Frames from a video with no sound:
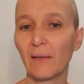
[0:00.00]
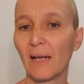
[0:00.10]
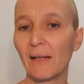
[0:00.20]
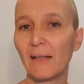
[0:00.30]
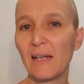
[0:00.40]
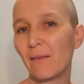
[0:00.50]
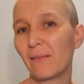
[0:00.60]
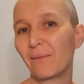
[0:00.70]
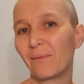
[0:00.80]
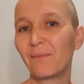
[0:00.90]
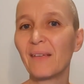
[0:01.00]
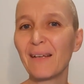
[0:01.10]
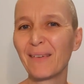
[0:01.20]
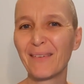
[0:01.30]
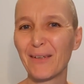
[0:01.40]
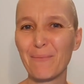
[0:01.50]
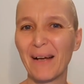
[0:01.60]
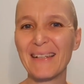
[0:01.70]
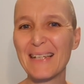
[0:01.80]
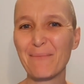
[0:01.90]
Okay, even so, you
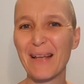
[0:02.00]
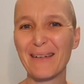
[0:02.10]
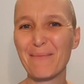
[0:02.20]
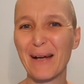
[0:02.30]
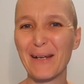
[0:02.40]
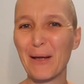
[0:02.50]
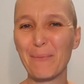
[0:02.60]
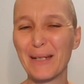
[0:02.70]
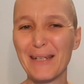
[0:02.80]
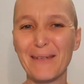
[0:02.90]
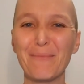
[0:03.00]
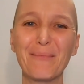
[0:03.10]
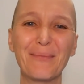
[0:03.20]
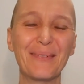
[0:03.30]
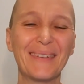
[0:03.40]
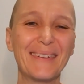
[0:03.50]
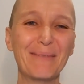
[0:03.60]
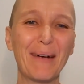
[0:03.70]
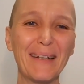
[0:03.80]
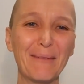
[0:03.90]
might deep down, you might know, but you
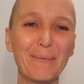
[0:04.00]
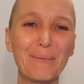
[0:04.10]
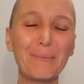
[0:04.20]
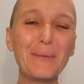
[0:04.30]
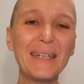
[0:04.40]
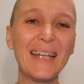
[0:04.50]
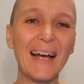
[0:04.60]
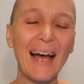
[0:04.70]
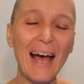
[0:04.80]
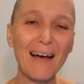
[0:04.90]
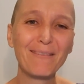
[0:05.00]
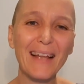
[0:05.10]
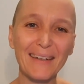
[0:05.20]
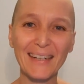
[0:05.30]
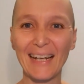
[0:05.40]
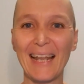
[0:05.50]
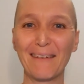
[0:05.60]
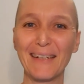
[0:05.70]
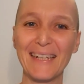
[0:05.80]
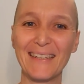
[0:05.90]
might not have that
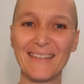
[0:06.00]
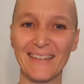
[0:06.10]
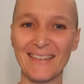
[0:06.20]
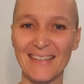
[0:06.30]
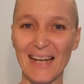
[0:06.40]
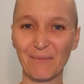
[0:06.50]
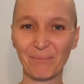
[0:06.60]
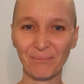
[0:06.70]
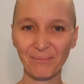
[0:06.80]
clarity just yet.